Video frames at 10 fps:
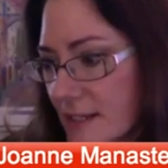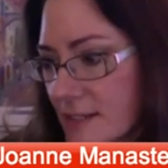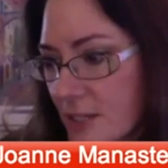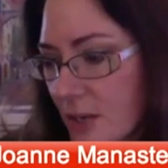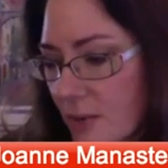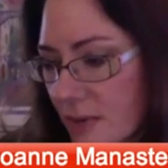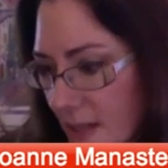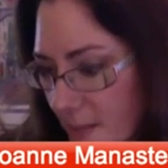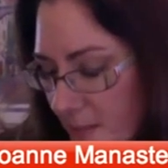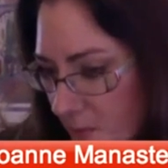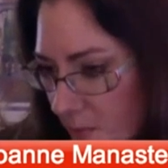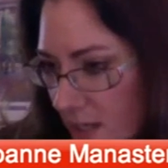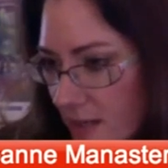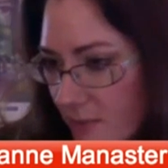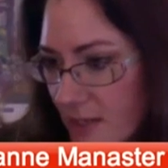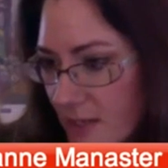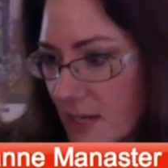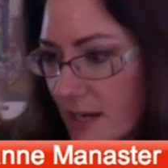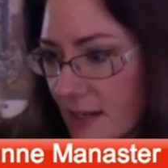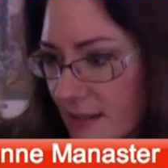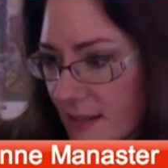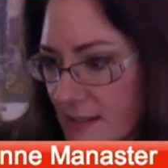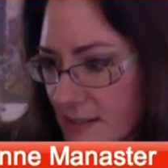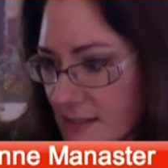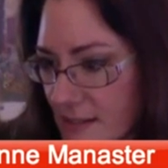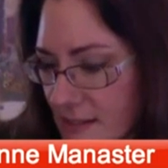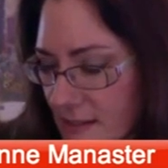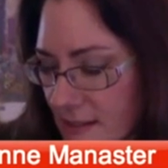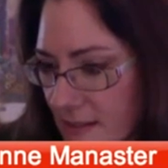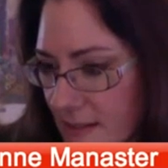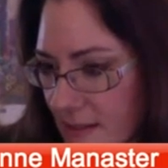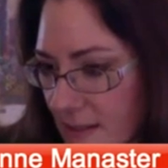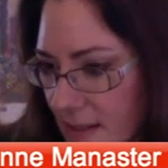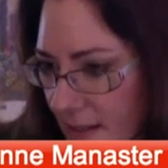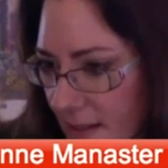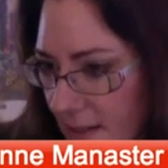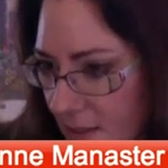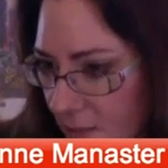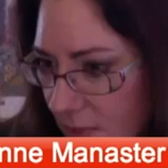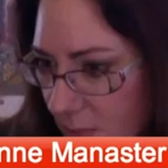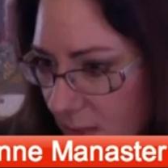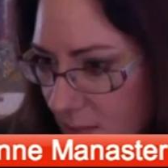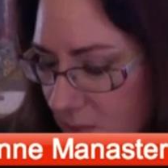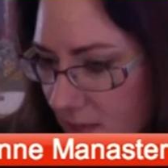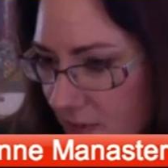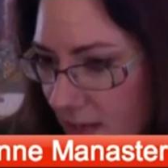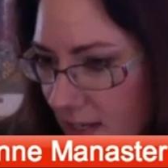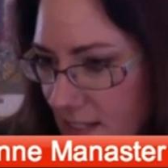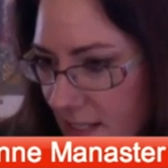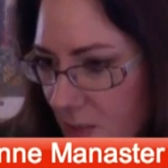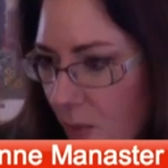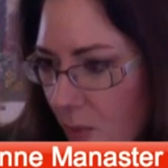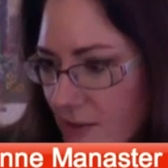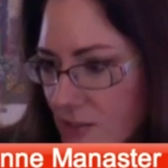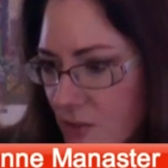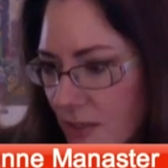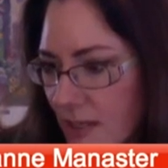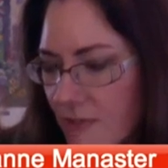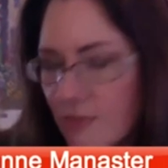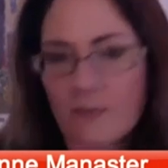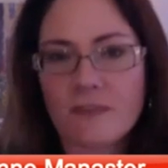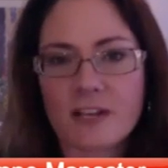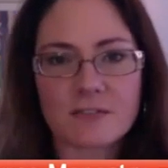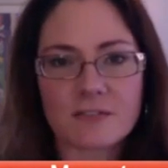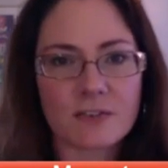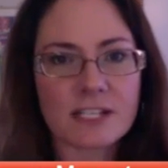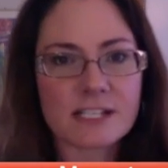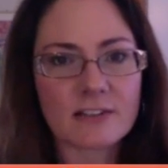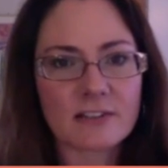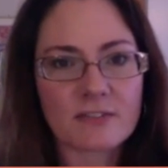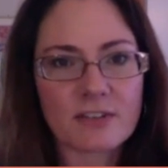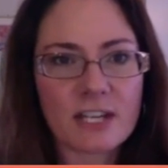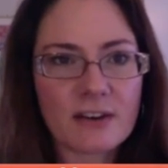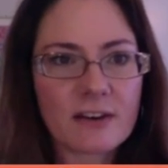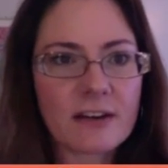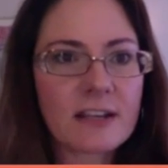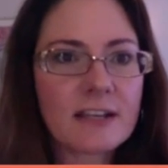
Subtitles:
So, I mean, we are talking, this is, I think, really bad. I'm trying to find it. It's like the Wild Screen Film Festival that's held every year.